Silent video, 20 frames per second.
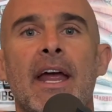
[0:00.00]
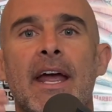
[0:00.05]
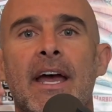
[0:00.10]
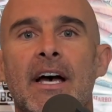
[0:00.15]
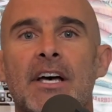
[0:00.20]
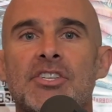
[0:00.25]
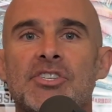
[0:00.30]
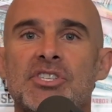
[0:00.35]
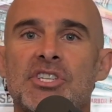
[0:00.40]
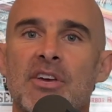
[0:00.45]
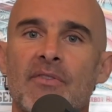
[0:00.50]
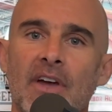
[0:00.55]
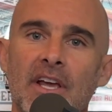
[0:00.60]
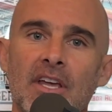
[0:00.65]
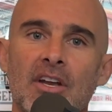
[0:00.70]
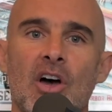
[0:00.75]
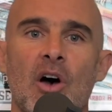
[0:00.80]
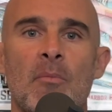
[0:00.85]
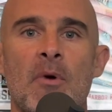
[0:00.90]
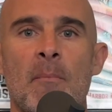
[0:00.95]
and see if I
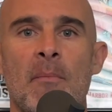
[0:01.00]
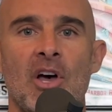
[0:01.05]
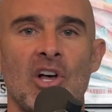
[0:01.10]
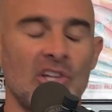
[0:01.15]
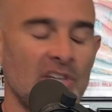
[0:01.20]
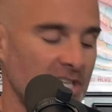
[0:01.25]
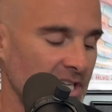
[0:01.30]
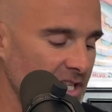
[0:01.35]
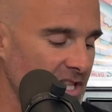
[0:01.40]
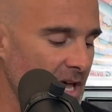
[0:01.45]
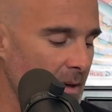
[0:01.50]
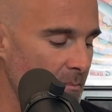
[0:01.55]
can hum a melody that